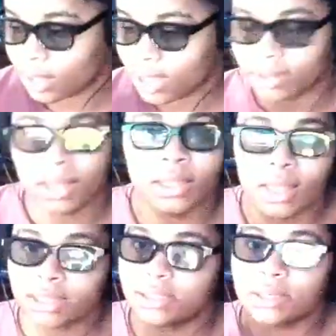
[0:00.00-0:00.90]
I think
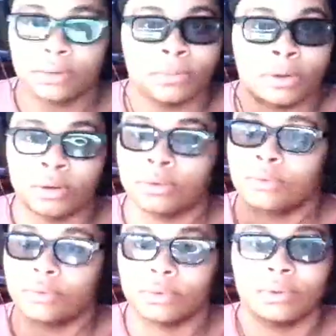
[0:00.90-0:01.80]
that's him, bro.
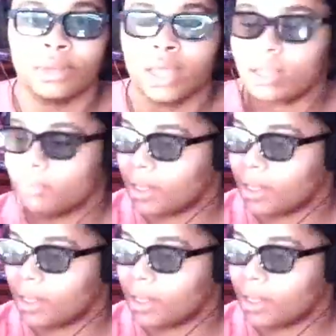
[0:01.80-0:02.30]
He